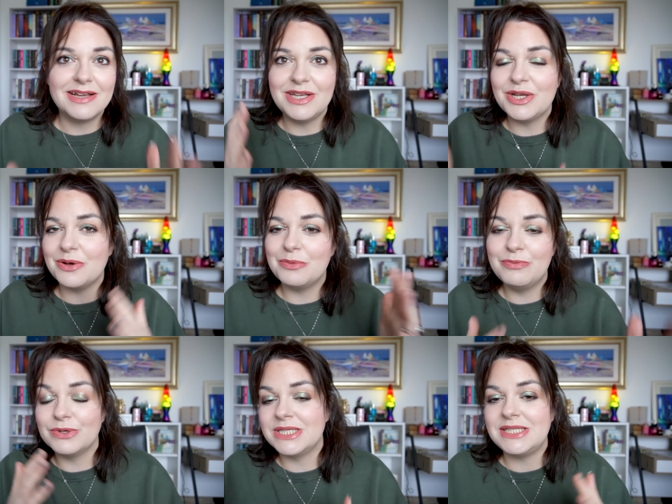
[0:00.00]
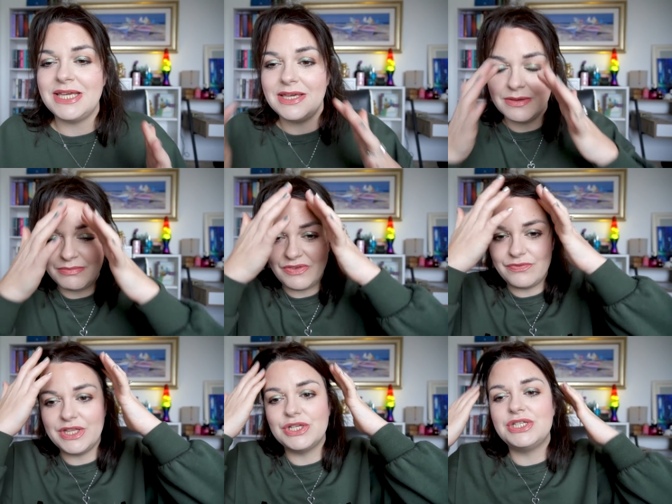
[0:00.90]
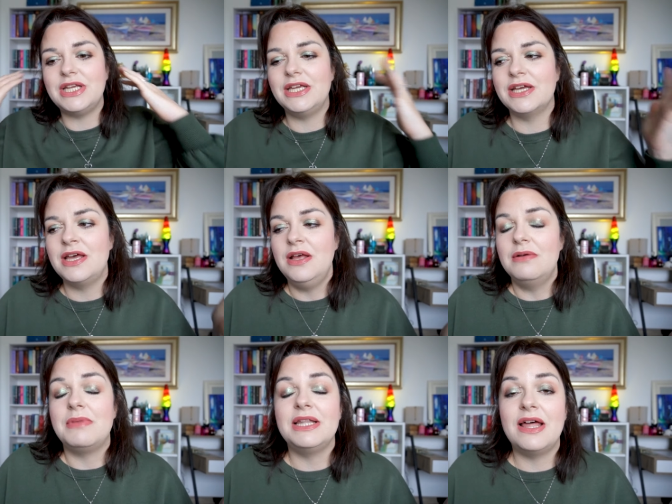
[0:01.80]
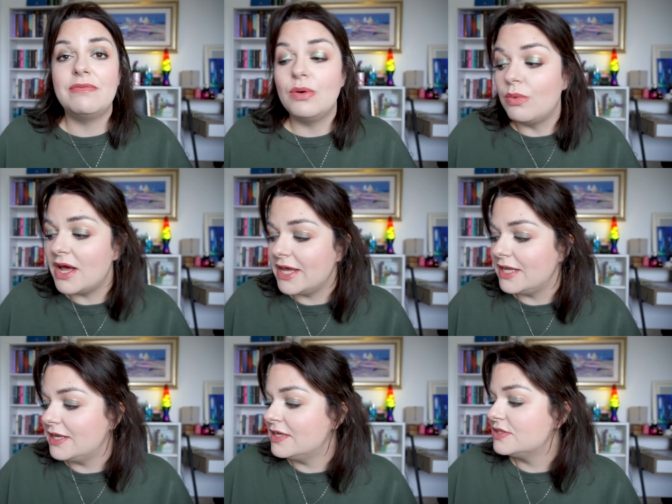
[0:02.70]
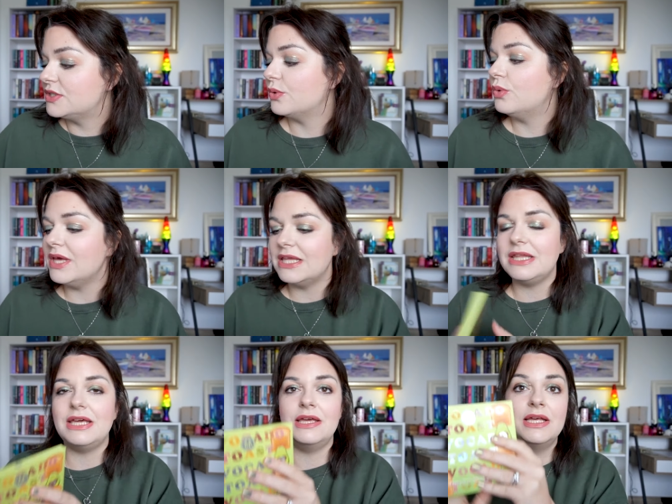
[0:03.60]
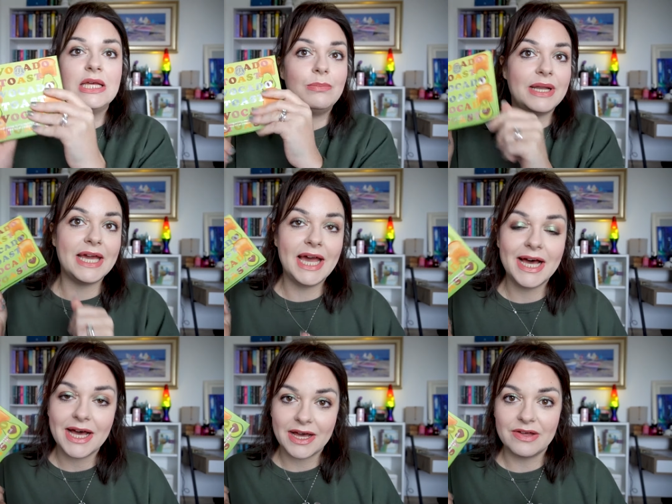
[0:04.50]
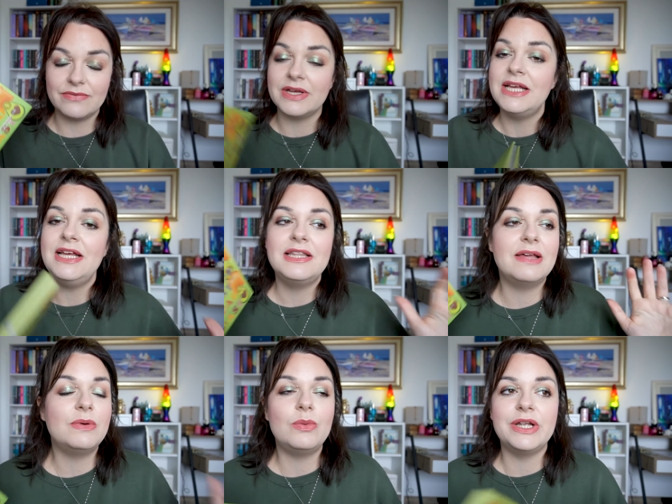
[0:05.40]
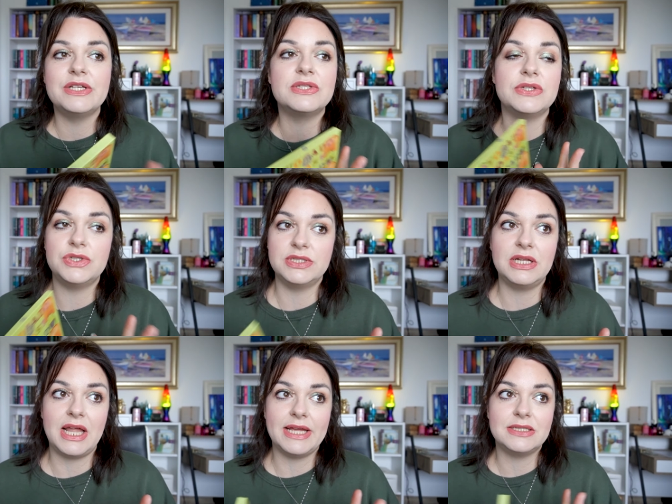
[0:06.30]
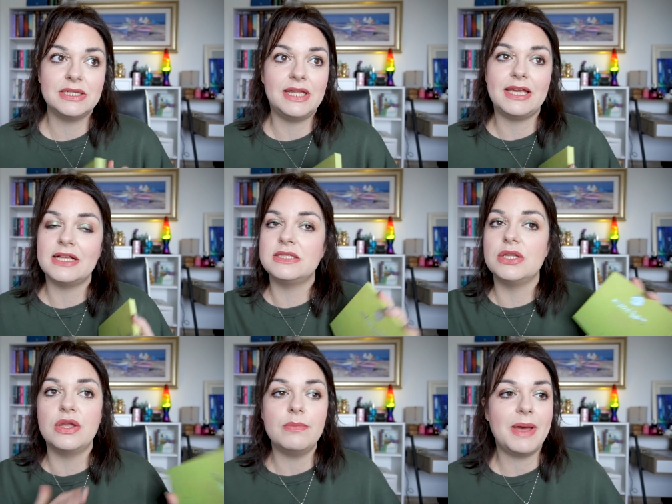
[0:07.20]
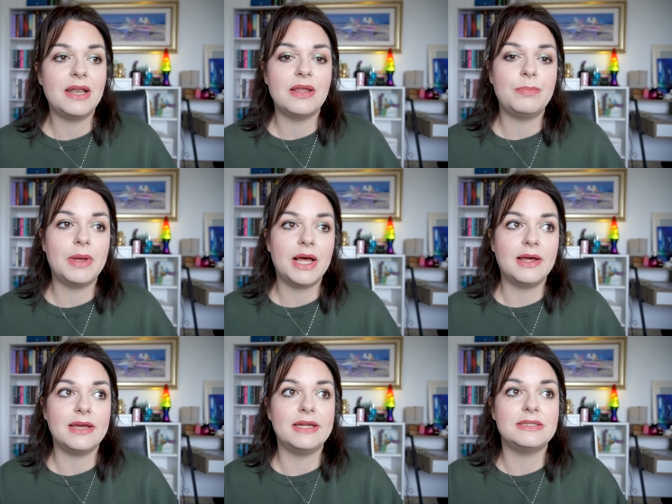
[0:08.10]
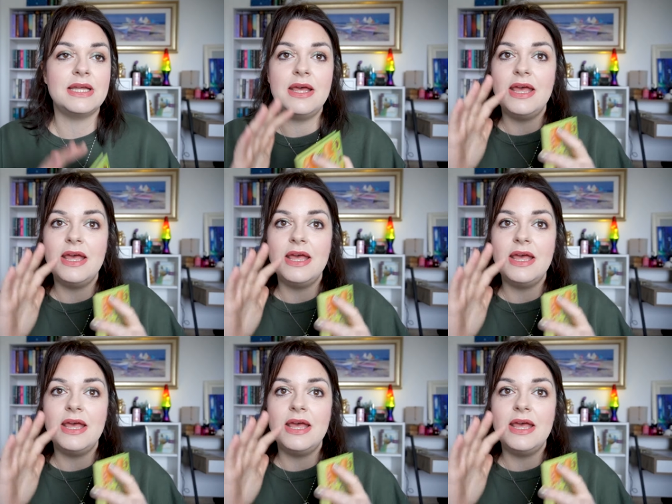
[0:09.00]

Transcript: you know, foresee me finishing my level 1 so quickly, but I have. Level 1 is such a delight. Like, it's a no pan left behind,